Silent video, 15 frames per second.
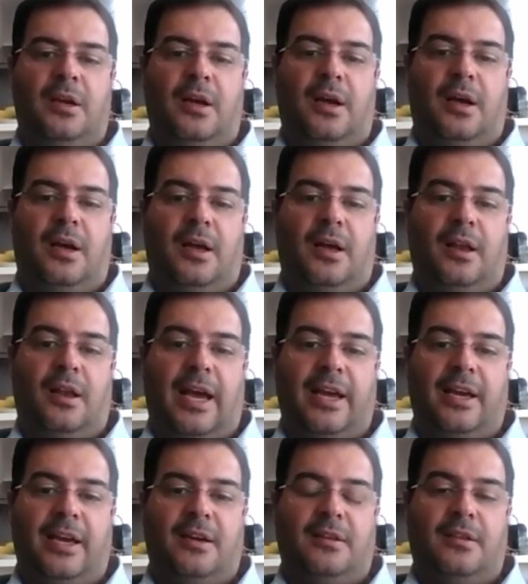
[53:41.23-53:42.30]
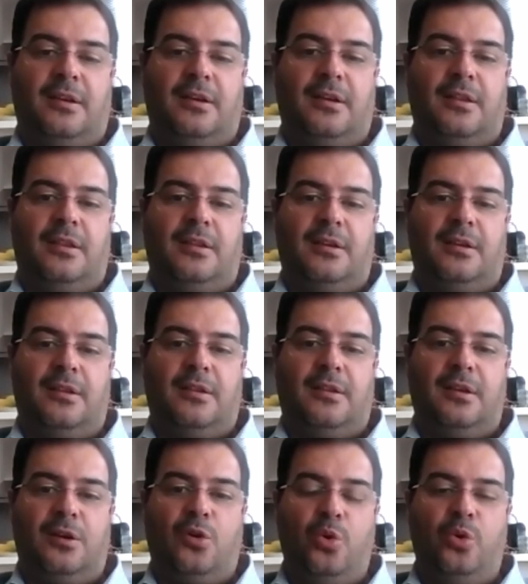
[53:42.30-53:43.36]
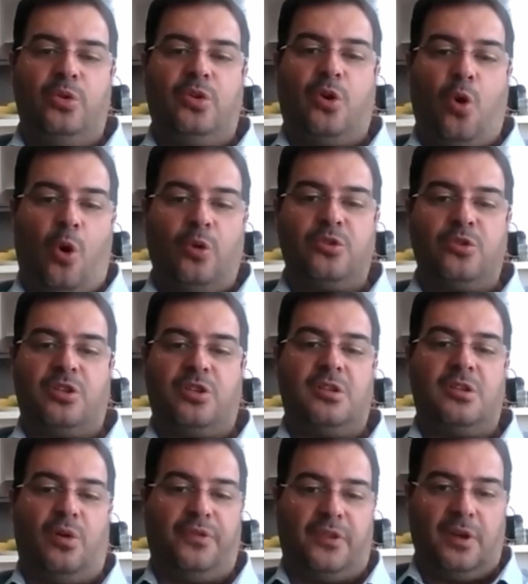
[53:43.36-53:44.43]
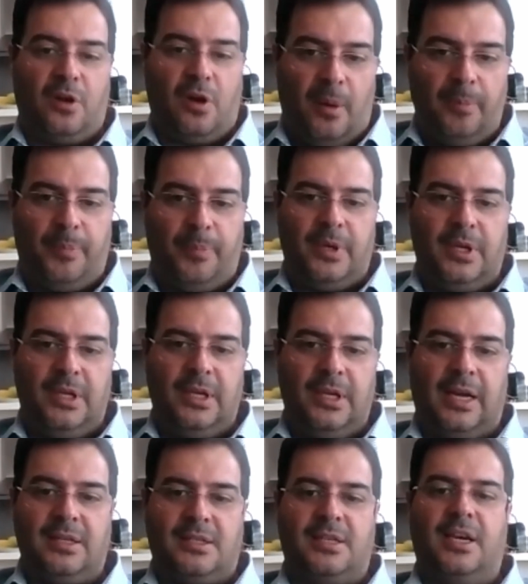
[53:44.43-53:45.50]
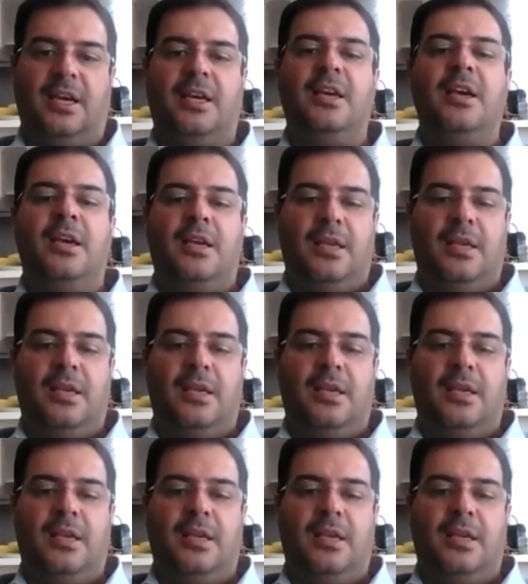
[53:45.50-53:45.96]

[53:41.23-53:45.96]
like the good conscience of the company and say,